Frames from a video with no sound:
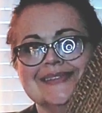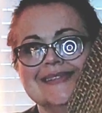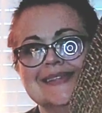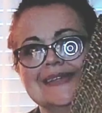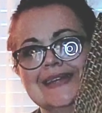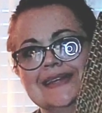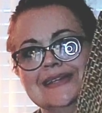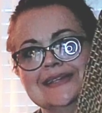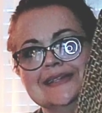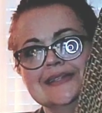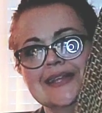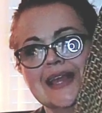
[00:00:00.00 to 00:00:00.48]

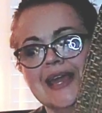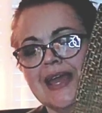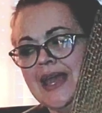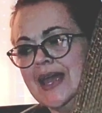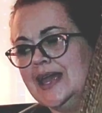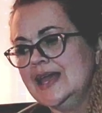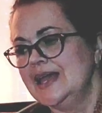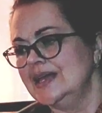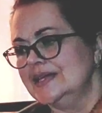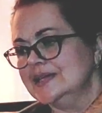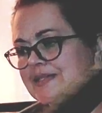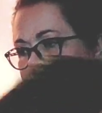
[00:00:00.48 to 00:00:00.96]
cents.
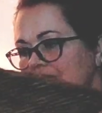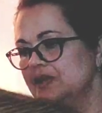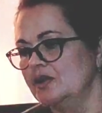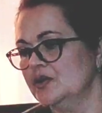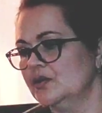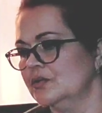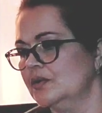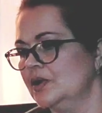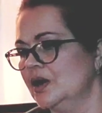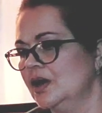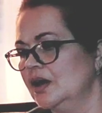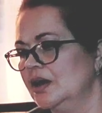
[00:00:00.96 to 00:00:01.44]

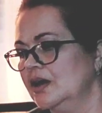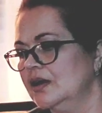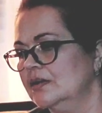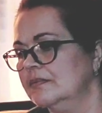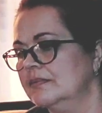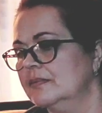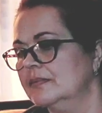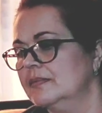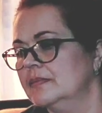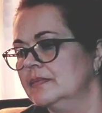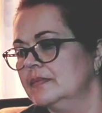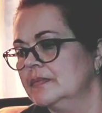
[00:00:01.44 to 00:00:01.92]
So,
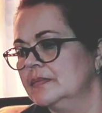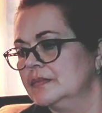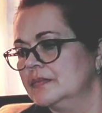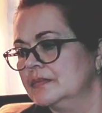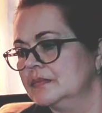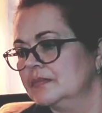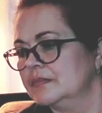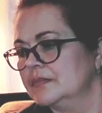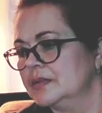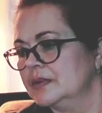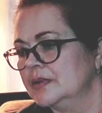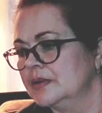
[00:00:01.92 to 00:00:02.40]
um,
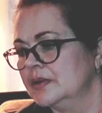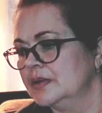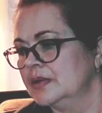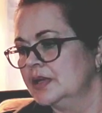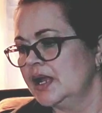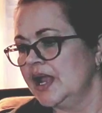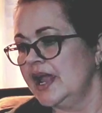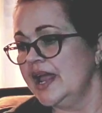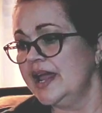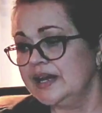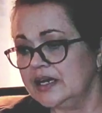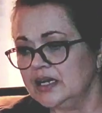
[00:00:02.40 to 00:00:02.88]

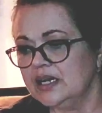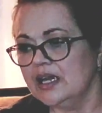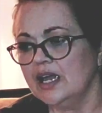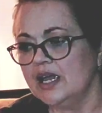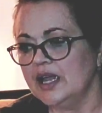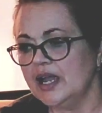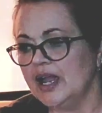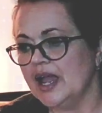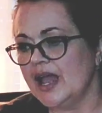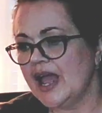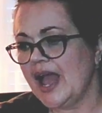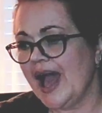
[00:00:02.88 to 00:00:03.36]
and it,
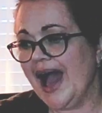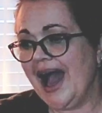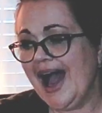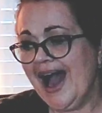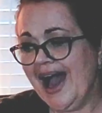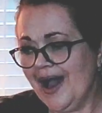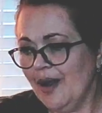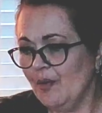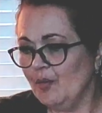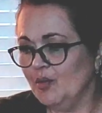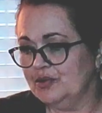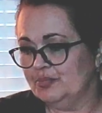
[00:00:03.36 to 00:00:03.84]

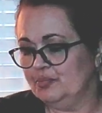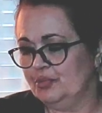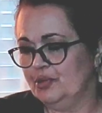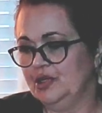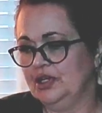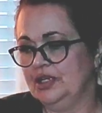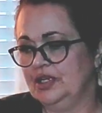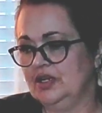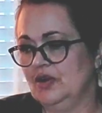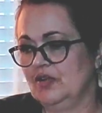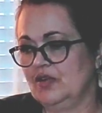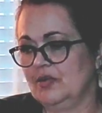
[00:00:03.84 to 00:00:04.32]
I would
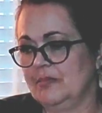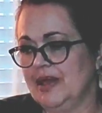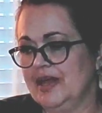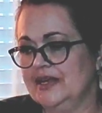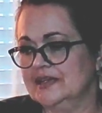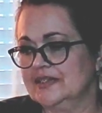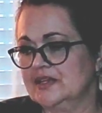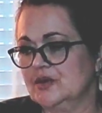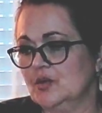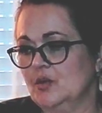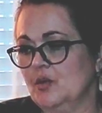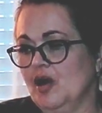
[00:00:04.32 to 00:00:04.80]
put it on a
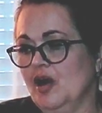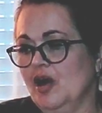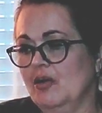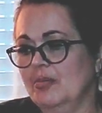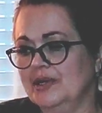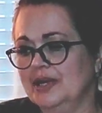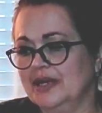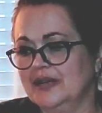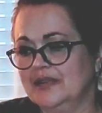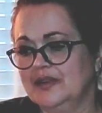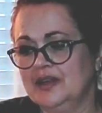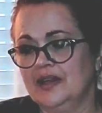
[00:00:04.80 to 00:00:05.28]
basket wall,
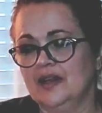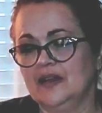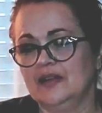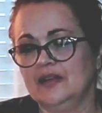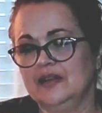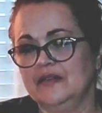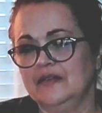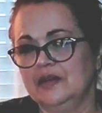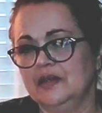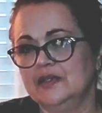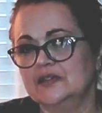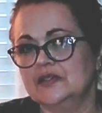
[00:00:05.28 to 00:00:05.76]
but I think
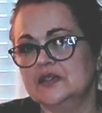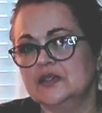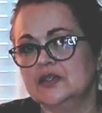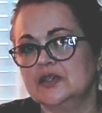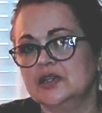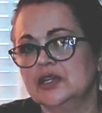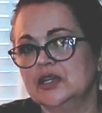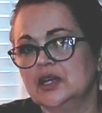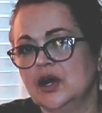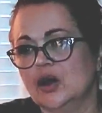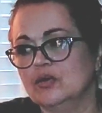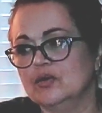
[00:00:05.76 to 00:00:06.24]
Olivia's
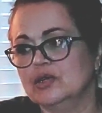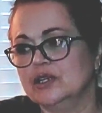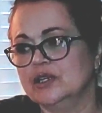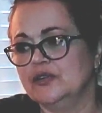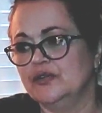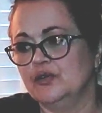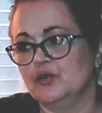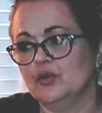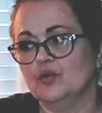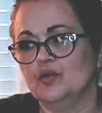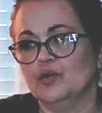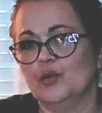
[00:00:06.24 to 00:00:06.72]
looking only
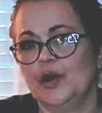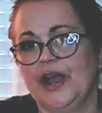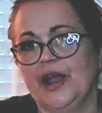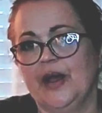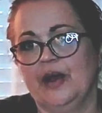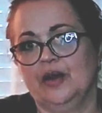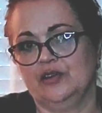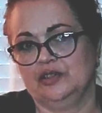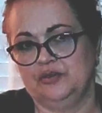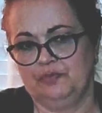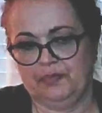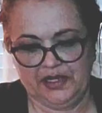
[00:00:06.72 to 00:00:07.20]
for
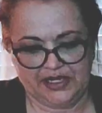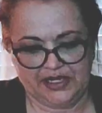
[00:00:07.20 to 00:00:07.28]
round